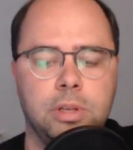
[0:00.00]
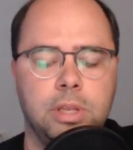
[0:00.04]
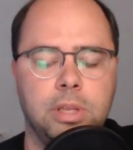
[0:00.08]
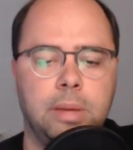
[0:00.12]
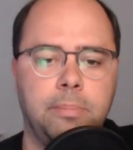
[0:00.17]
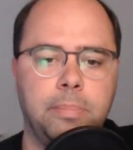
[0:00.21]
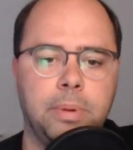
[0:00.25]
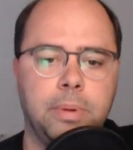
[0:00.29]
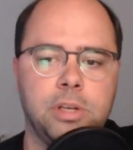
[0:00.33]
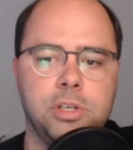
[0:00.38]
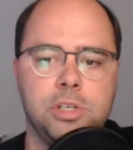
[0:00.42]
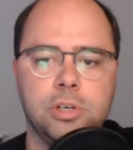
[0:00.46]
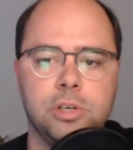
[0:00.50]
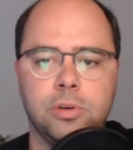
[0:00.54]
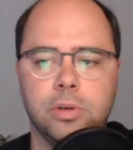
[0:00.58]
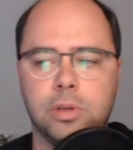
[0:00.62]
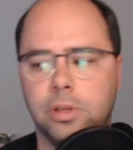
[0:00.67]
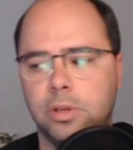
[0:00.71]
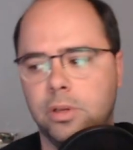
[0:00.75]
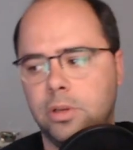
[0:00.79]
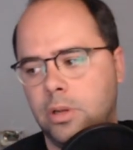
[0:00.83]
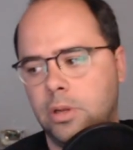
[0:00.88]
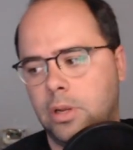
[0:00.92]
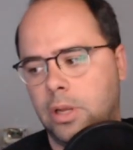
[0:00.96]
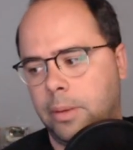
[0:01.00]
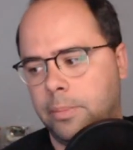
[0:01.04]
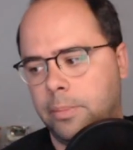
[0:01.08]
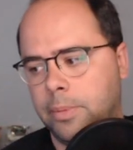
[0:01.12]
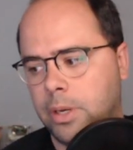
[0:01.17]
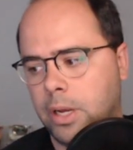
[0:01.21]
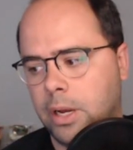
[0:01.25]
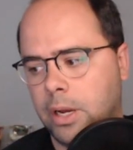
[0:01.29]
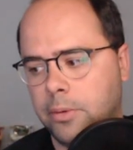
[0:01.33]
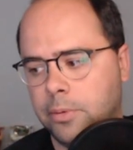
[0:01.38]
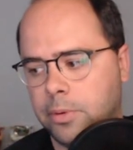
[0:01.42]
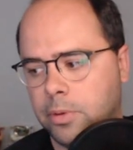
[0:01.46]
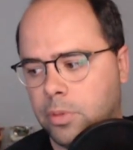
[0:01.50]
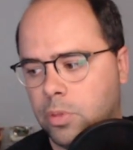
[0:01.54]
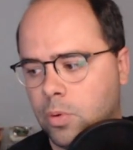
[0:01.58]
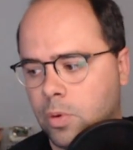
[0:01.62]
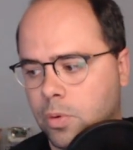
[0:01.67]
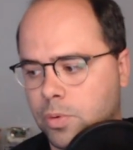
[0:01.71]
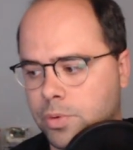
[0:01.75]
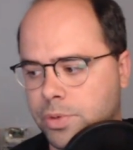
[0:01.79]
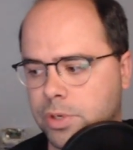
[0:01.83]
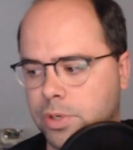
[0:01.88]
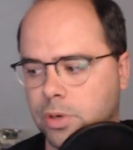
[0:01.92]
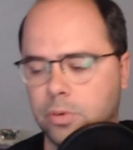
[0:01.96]
That bench unit, I would throw
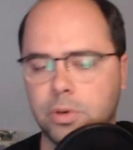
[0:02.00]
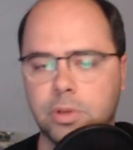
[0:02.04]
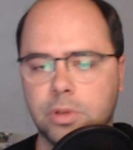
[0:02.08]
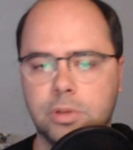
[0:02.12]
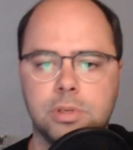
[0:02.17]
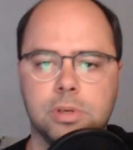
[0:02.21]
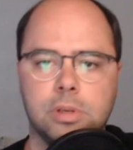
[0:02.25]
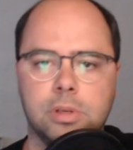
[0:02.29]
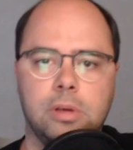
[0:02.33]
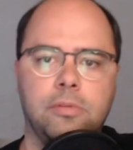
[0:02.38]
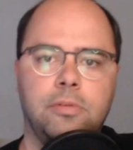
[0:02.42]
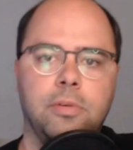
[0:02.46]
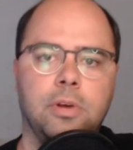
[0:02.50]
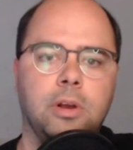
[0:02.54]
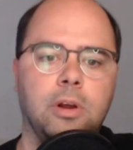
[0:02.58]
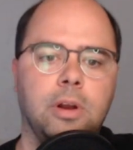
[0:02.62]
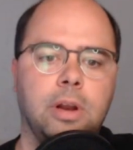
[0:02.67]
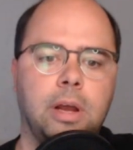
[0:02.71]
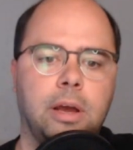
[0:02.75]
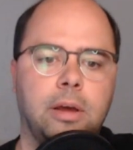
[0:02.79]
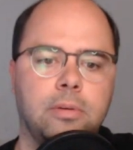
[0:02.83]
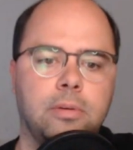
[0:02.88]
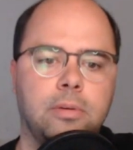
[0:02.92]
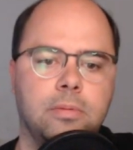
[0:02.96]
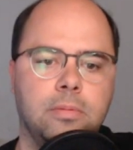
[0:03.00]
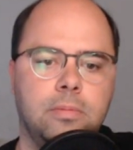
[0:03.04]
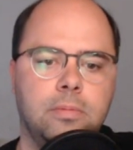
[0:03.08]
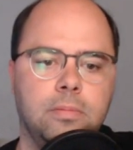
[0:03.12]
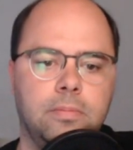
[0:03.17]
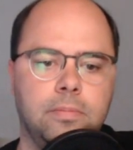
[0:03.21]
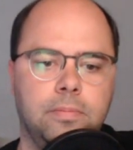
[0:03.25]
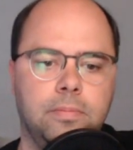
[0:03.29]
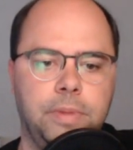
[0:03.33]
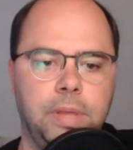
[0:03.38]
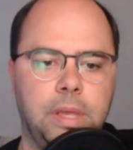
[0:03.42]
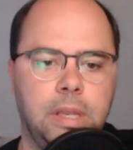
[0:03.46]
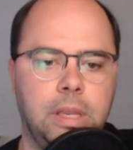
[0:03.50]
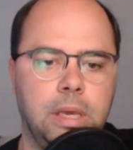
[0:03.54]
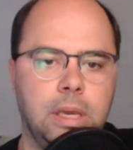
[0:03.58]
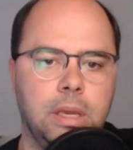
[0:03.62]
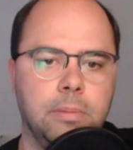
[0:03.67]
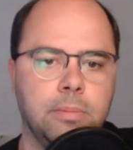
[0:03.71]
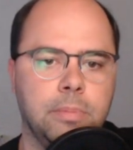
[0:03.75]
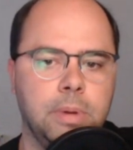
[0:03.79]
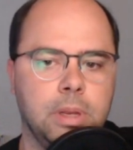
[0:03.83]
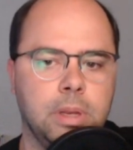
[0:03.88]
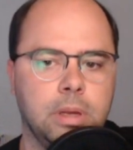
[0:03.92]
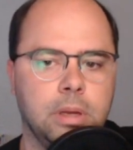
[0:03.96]
a zone until they figured out that they
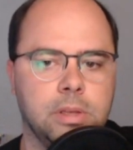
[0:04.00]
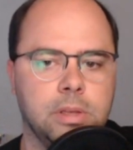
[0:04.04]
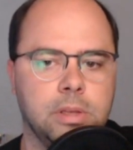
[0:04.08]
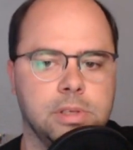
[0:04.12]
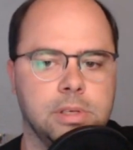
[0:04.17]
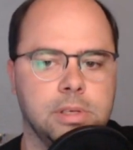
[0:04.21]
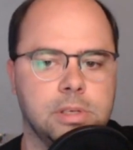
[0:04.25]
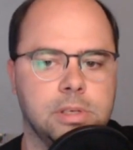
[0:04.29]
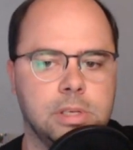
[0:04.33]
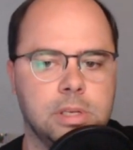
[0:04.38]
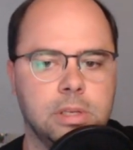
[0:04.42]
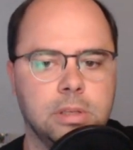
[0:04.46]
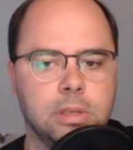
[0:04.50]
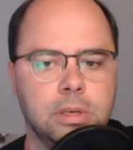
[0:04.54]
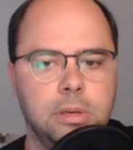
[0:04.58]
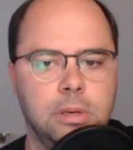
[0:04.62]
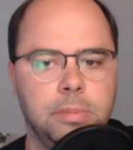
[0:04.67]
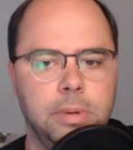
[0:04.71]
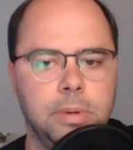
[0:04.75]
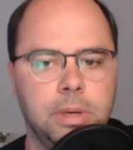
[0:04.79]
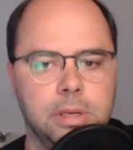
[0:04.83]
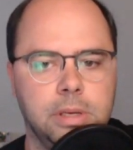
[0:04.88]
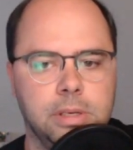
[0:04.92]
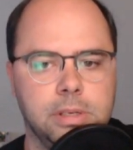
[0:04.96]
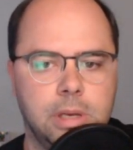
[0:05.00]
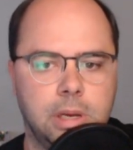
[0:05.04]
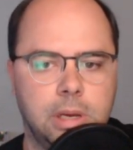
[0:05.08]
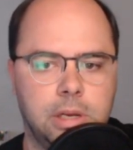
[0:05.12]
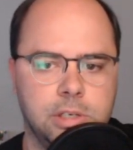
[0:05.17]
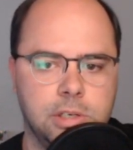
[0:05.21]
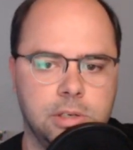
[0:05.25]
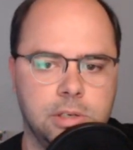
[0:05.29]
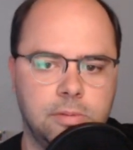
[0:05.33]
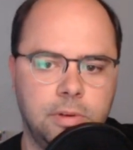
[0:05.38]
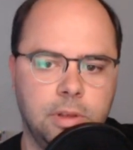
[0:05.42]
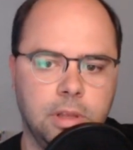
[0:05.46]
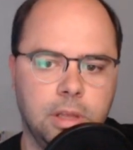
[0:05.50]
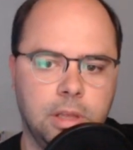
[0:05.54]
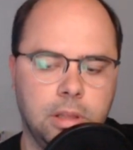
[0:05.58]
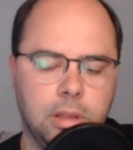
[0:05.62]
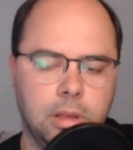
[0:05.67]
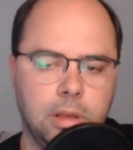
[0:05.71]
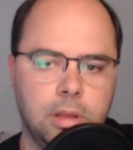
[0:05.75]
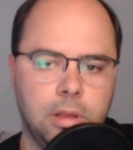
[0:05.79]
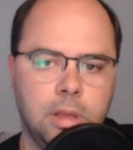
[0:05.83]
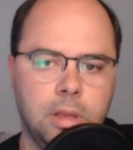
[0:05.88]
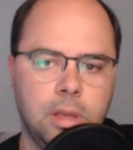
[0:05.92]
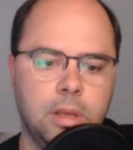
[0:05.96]
can beat it consistently, because I just feel like
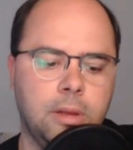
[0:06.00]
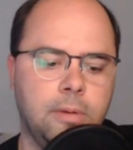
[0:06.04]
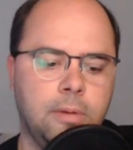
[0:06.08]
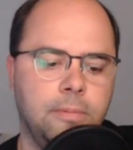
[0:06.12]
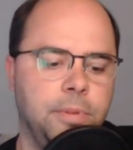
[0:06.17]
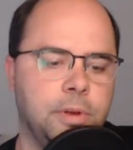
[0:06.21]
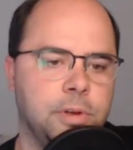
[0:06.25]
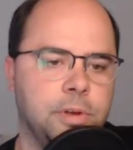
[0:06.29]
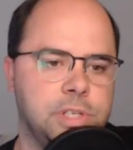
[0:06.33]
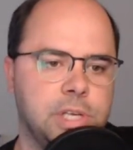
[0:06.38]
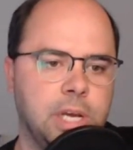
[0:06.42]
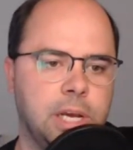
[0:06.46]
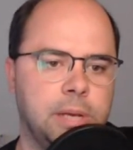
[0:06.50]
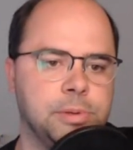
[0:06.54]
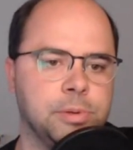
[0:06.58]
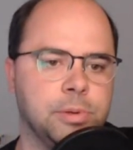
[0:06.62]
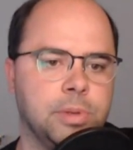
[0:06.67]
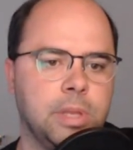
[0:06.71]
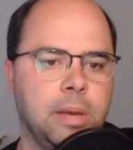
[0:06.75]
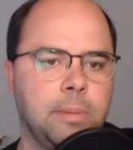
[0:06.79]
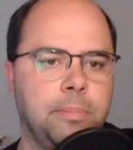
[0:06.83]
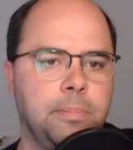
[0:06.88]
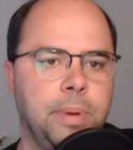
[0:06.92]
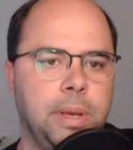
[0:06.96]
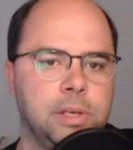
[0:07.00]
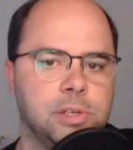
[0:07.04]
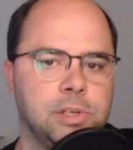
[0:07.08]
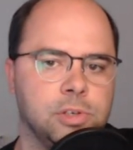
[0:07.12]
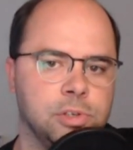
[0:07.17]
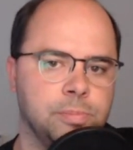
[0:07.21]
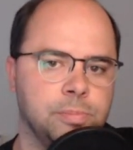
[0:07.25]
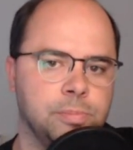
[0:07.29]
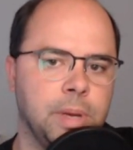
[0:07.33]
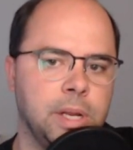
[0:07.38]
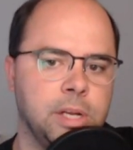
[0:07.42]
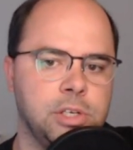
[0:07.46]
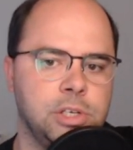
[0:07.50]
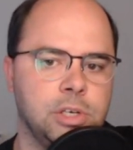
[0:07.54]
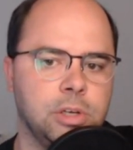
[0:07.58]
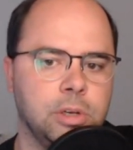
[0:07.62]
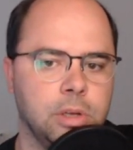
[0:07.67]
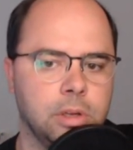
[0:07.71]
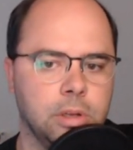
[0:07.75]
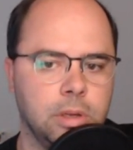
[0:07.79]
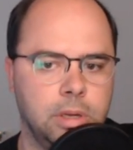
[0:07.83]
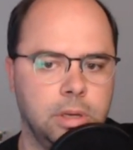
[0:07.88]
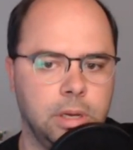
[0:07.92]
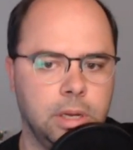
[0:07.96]
there's times where that Pacers bench
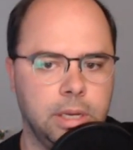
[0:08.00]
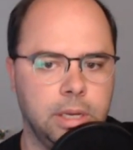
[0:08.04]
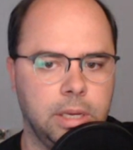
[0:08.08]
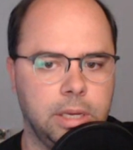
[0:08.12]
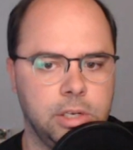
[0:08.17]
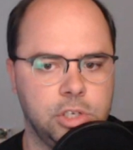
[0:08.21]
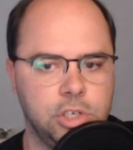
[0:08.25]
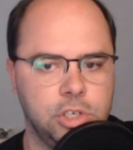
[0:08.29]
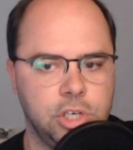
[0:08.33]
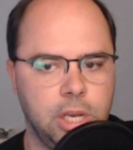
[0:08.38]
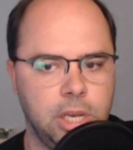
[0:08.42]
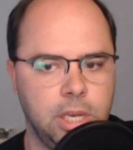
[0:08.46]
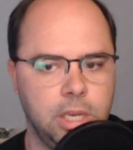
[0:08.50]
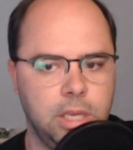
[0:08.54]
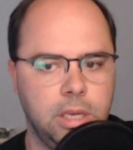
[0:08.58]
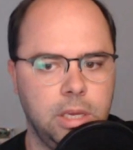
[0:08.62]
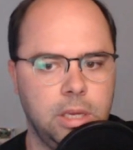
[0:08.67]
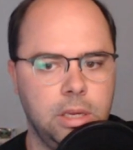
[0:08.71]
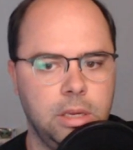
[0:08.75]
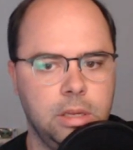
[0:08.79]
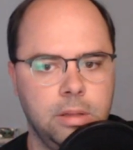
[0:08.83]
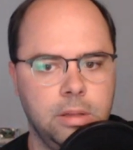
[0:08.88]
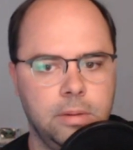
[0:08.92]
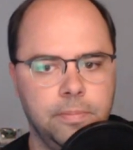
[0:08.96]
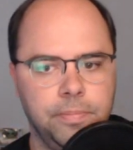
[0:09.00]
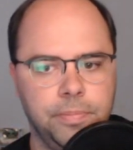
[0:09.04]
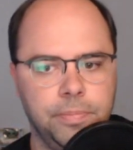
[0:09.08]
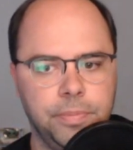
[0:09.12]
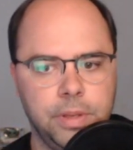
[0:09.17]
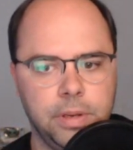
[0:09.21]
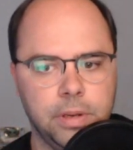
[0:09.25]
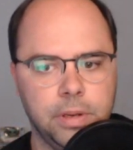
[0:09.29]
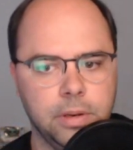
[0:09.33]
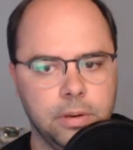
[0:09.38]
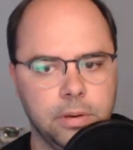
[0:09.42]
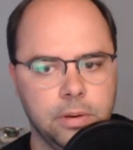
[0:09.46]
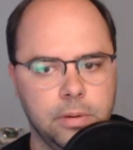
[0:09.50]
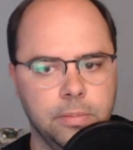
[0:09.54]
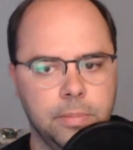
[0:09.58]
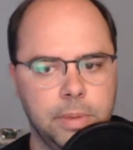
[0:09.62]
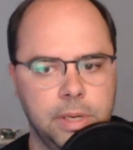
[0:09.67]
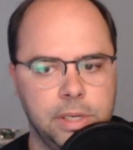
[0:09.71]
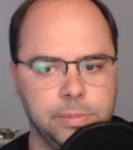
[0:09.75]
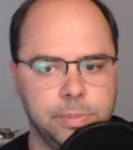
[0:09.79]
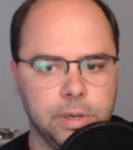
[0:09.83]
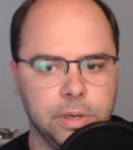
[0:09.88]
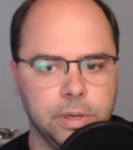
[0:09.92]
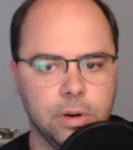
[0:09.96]
unit kind of gets shaky and
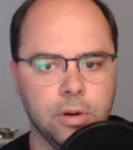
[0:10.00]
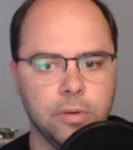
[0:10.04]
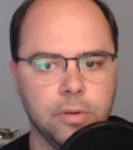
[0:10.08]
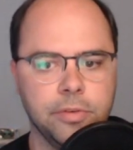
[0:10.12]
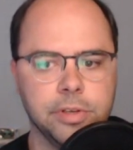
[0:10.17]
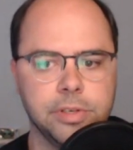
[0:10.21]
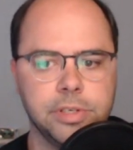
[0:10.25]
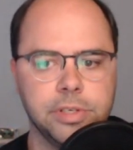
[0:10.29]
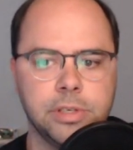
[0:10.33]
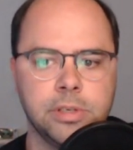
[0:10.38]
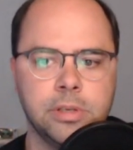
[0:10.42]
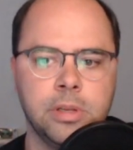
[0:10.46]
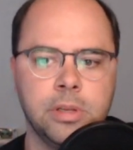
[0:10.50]
makes me nervous.